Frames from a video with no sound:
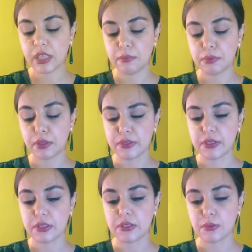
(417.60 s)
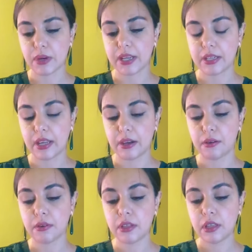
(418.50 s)
impulses right
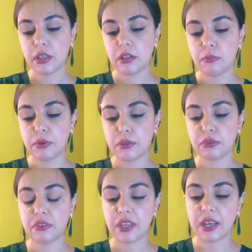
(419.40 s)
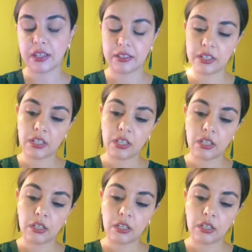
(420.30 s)
now, both that